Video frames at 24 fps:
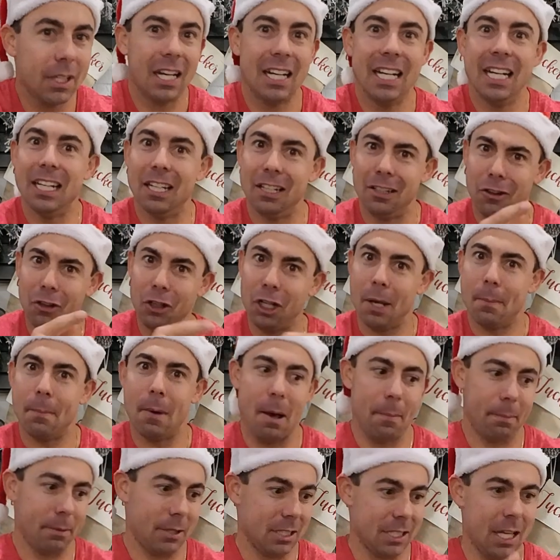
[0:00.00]
I need to look him
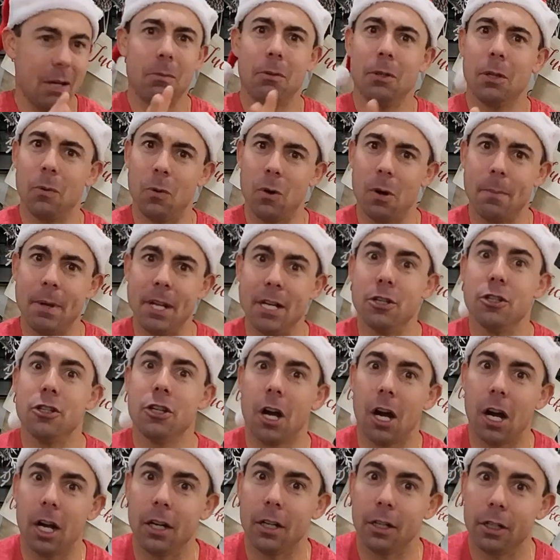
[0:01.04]
up because I really want to meet
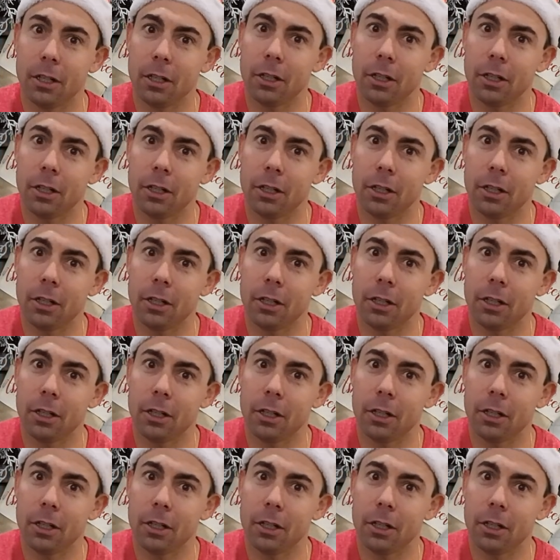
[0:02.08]
John